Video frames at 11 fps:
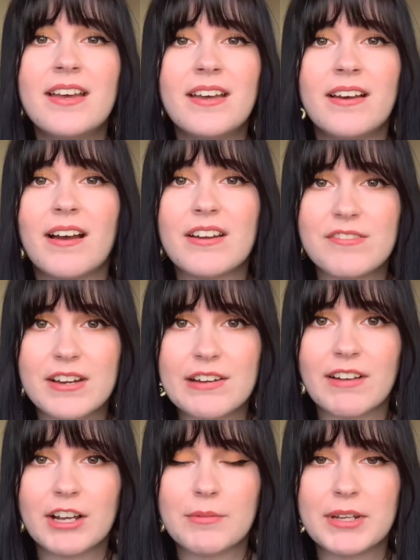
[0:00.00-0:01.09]
I really
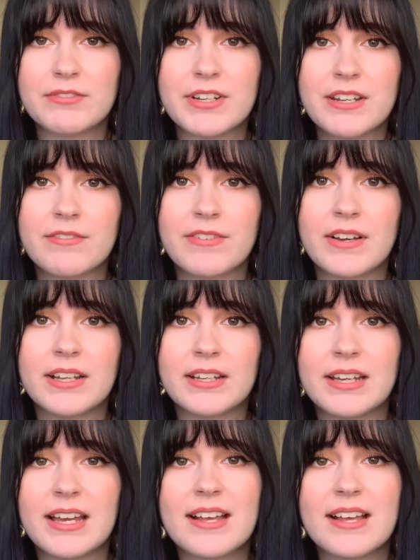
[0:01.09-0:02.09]
recommend reading Firelight.